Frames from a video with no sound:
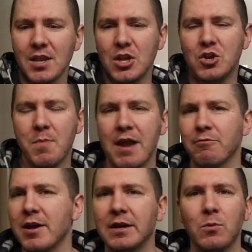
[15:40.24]
you might
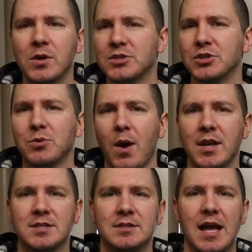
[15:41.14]
run it once or
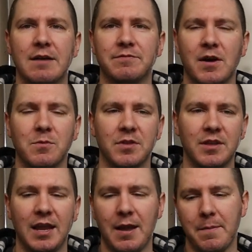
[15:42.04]
twice and have fun with
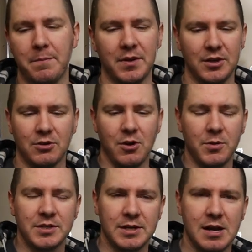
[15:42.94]
it but you're
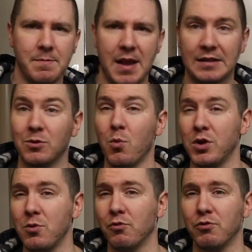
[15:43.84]
always going to come back to
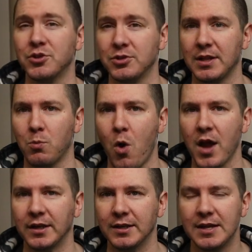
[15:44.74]
what you originally
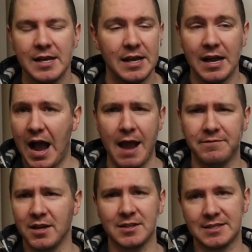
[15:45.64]
wanted
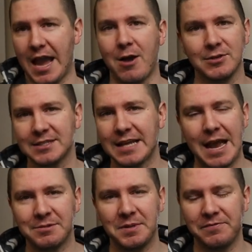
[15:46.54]
I've done this countless
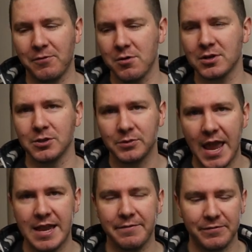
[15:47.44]
times before, so
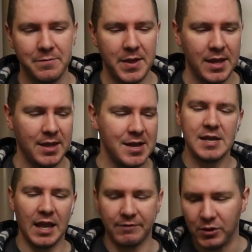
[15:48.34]
take it from me.
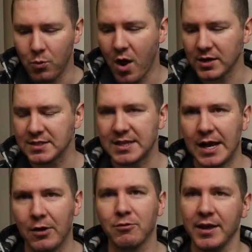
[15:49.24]
If you want a
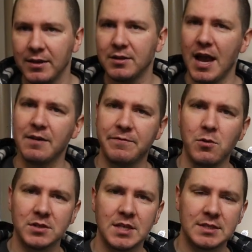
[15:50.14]
scale rig, kind of
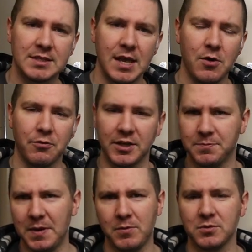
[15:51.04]
focus on scale rigs.
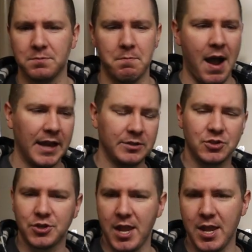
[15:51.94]
People's minds
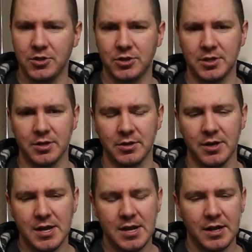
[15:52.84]
change and
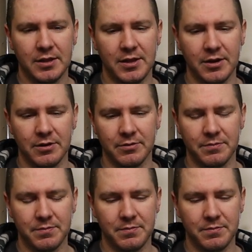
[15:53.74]
their their